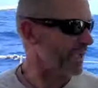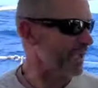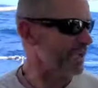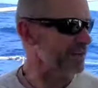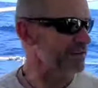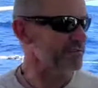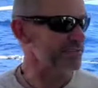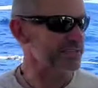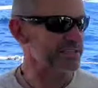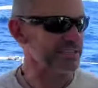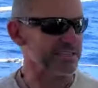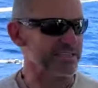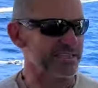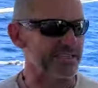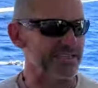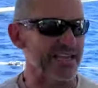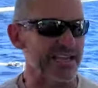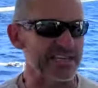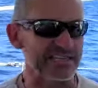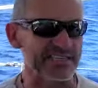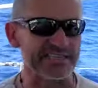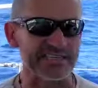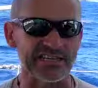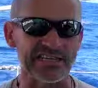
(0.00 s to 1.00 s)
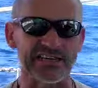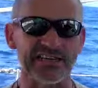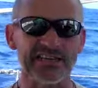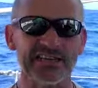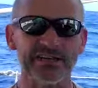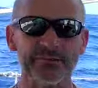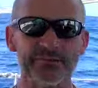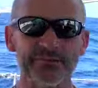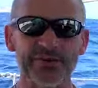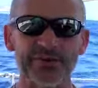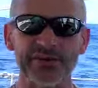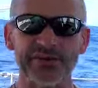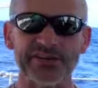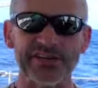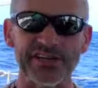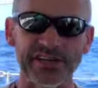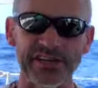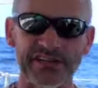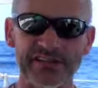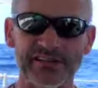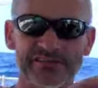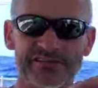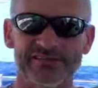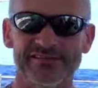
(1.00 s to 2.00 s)
had a visitor yesterday, little
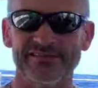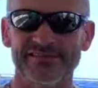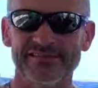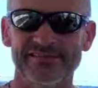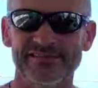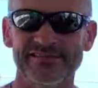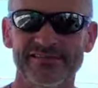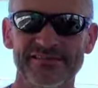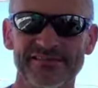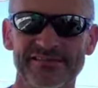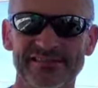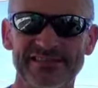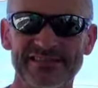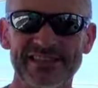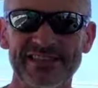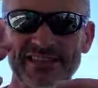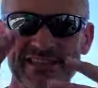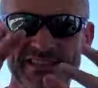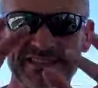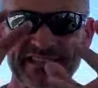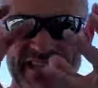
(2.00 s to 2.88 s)
birdie, little